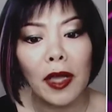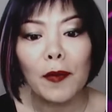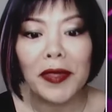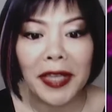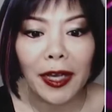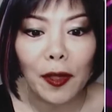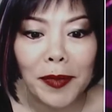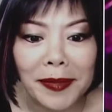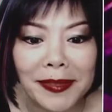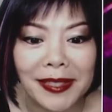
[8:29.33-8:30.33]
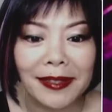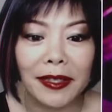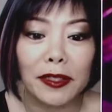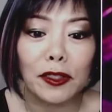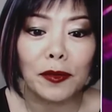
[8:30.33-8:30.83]
but they help the
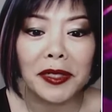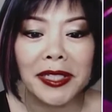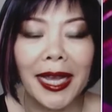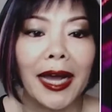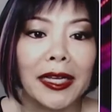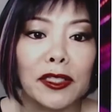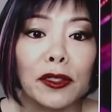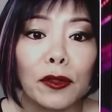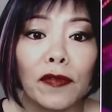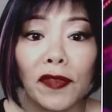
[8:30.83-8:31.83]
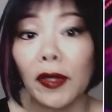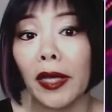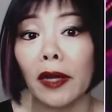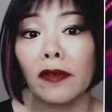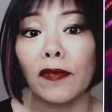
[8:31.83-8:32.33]
consumers say, I do feel
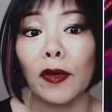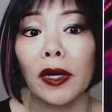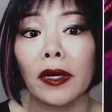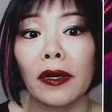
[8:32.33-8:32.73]
cared for.